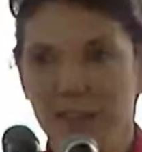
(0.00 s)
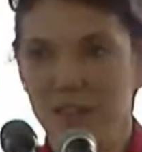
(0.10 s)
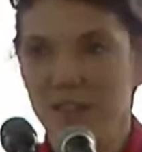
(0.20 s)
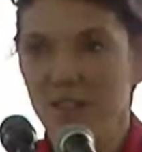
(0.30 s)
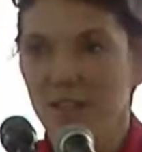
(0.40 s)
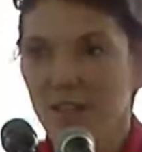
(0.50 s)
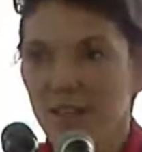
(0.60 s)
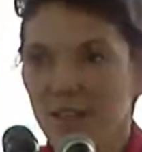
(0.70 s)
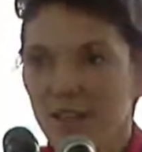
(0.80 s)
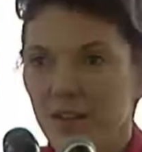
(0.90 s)
this
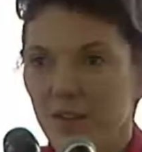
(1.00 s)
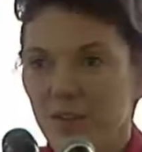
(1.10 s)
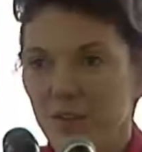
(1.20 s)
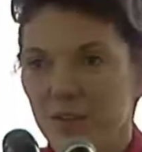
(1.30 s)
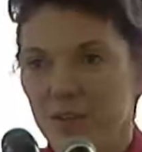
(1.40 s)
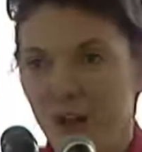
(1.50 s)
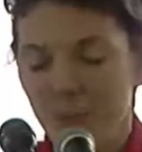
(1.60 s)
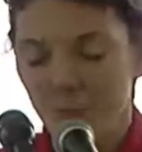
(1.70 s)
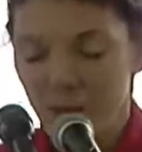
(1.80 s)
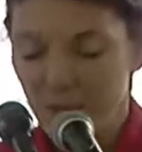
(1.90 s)

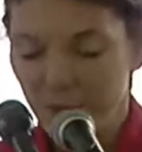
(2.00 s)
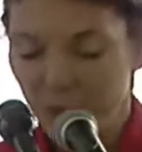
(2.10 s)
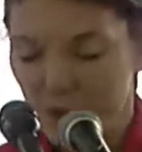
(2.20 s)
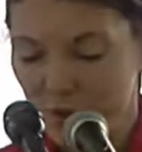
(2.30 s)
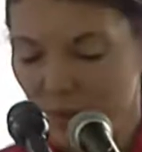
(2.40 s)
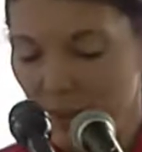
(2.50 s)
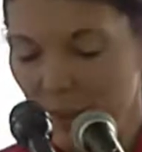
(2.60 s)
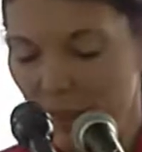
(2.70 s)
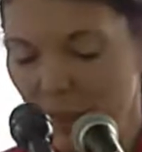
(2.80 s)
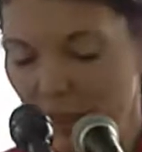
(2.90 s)
somber anniversary
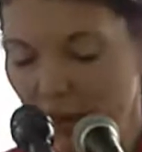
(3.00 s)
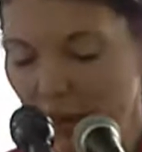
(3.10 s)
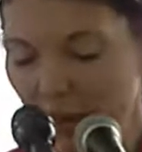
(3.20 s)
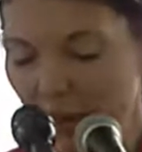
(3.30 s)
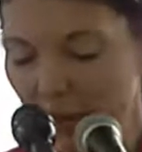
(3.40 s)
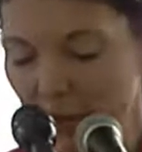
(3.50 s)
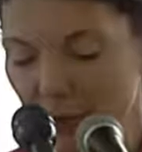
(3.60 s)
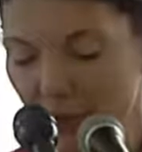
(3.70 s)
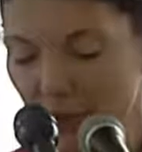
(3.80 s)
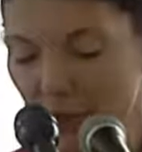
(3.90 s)
commemorating 5
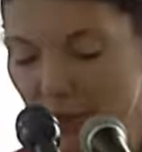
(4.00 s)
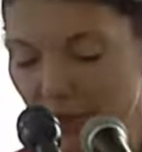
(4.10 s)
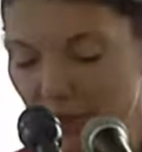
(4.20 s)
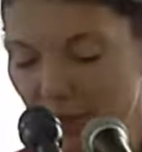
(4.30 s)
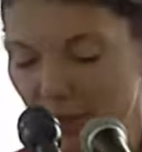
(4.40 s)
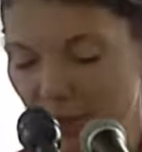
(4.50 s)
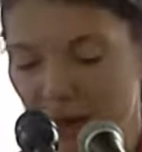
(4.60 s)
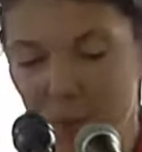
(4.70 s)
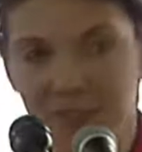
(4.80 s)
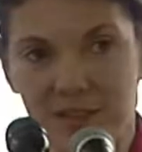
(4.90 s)
years of victims of
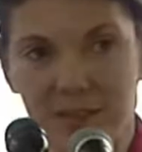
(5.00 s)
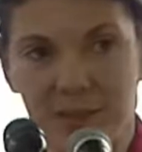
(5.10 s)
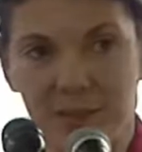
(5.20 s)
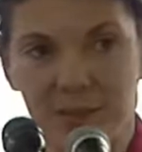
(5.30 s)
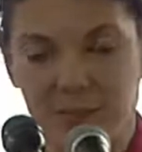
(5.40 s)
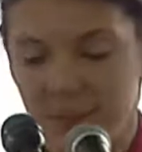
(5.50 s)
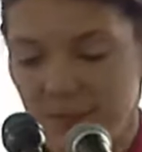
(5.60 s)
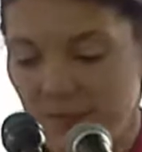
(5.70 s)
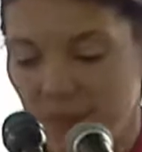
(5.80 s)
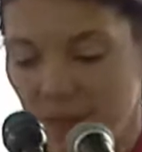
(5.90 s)
communism.
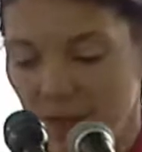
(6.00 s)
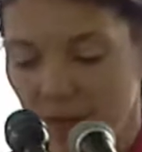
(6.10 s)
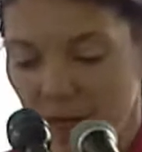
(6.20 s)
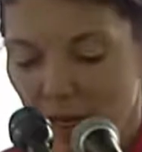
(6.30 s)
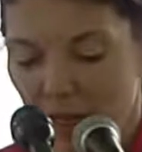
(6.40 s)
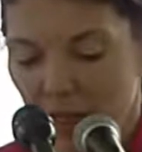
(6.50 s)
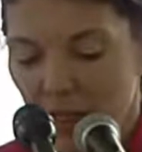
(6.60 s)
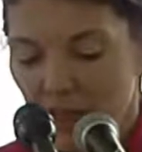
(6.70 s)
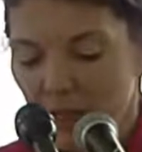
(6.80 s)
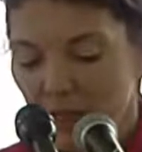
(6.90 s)

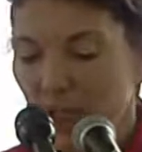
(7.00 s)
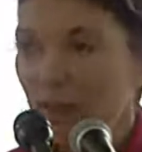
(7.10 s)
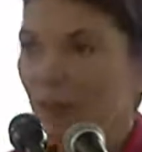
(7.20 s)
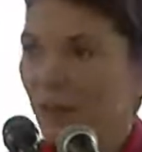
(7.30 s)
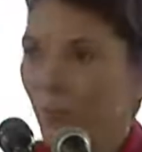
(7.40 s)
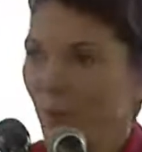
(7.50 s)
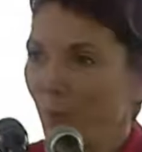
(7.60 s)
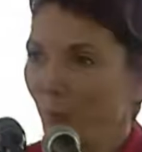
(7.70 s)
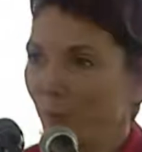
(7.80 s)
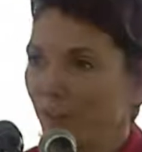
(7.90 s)
It is fitting that the
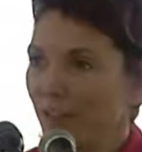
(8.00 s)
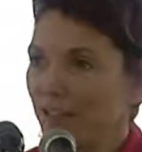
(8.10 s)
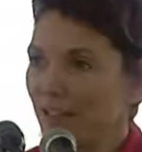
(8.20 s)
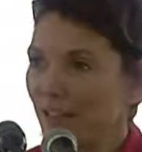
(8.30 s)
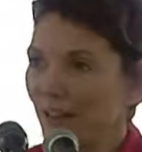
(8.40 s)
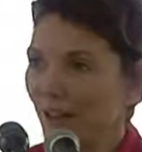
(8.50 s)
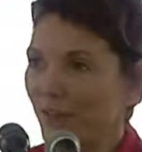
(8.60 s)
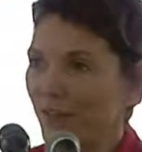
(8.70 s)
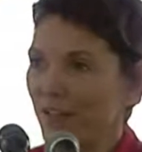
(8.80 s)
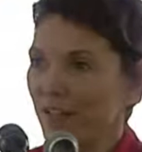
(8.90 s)
memorial itself
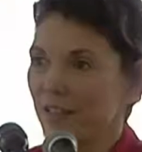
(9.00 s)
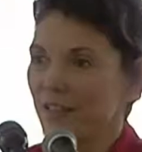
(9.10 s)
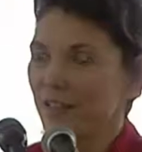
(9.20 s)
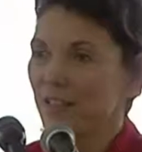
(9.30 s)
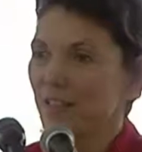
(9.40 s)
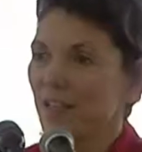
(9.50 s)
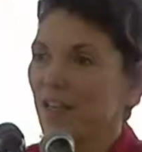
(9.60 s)
is